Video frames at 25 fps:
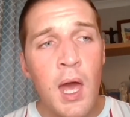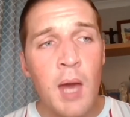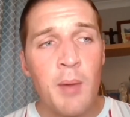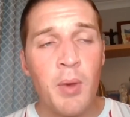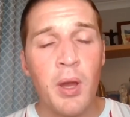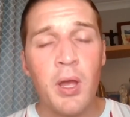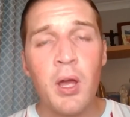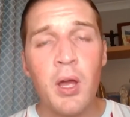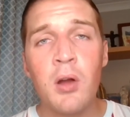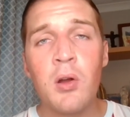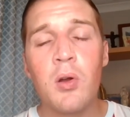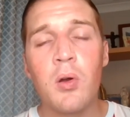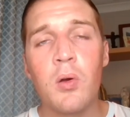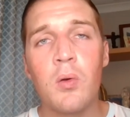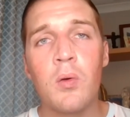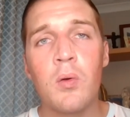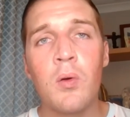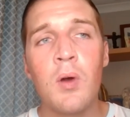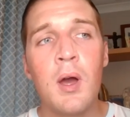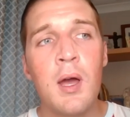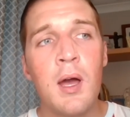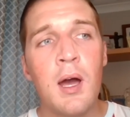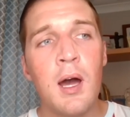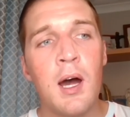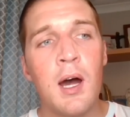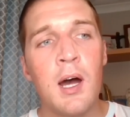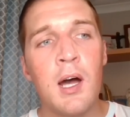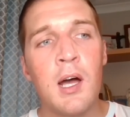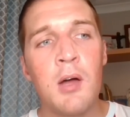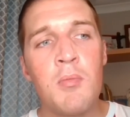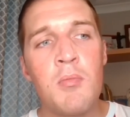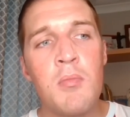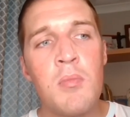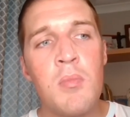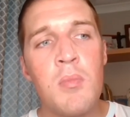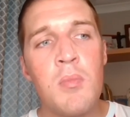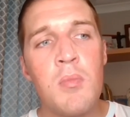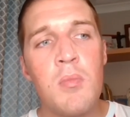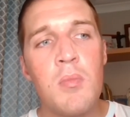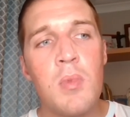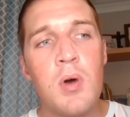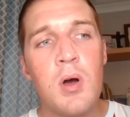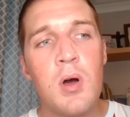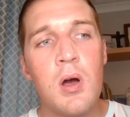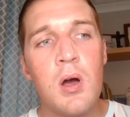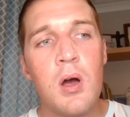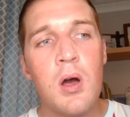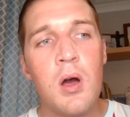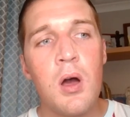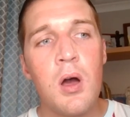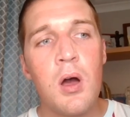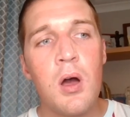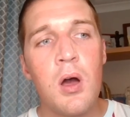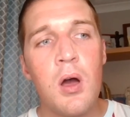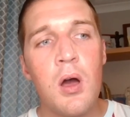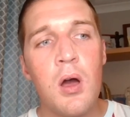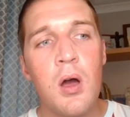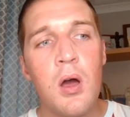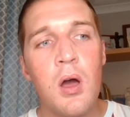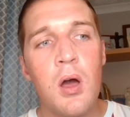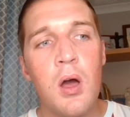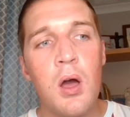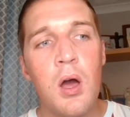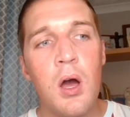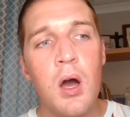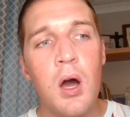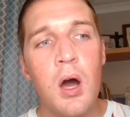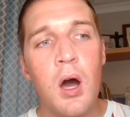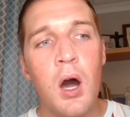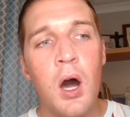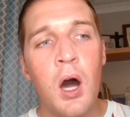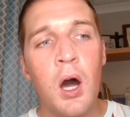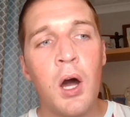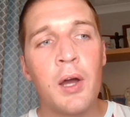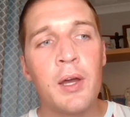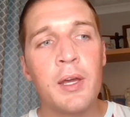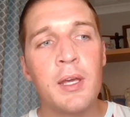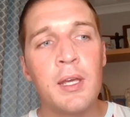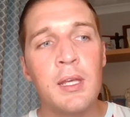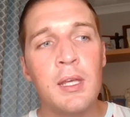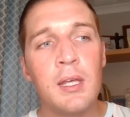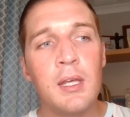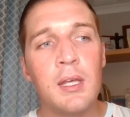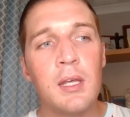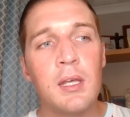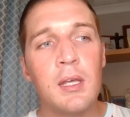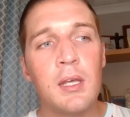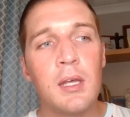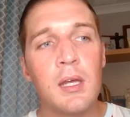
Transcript: and my uncle, um, I